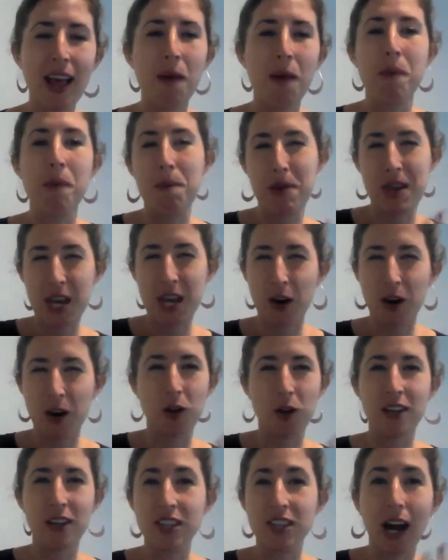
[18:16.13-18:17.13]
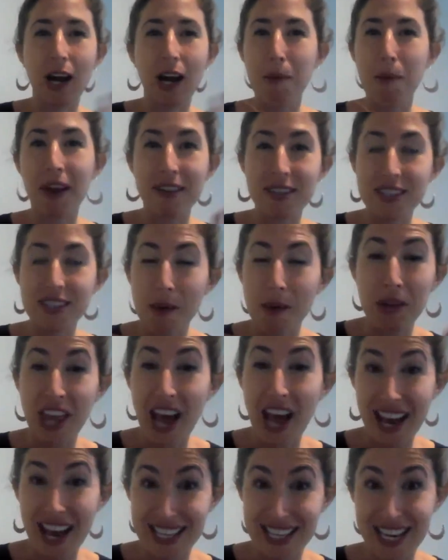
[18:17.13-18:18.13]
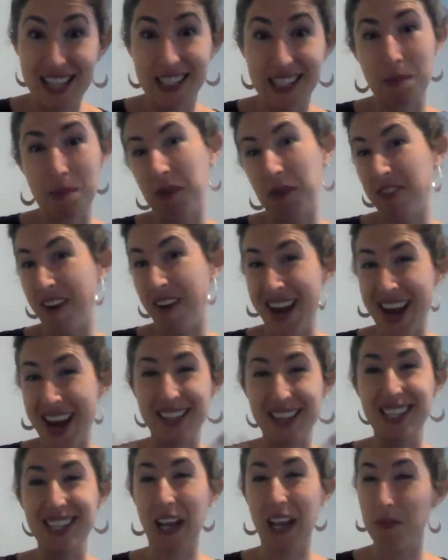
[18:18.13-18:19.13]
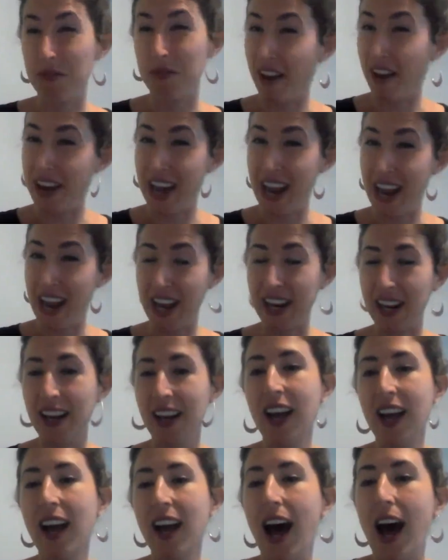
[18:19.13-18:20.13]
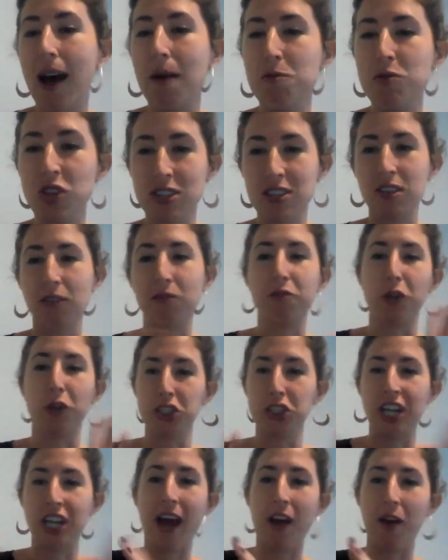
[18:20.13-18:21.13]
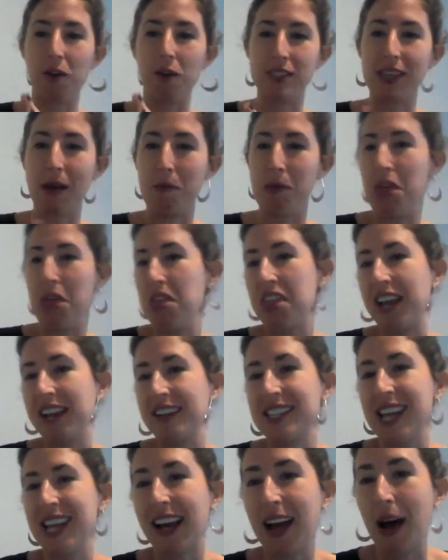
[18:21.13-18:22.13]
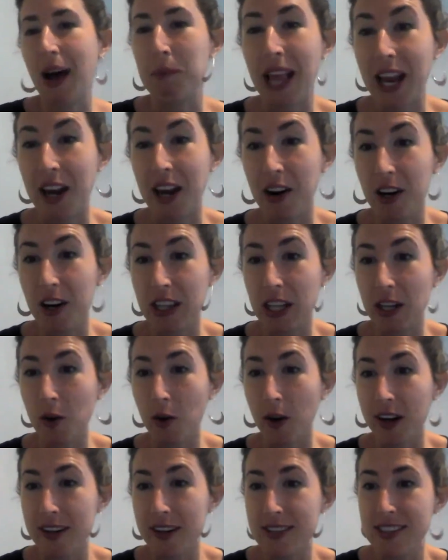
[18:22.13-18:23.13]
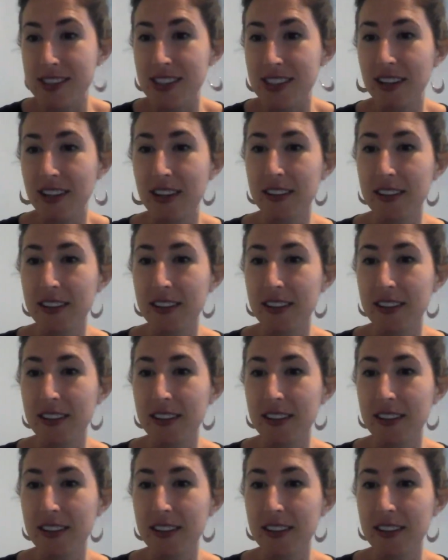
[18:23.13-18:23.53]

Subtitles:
Maybe here you can talk about some of the ideas about financing and funding, just to foreshadow some of the things that come later in the course.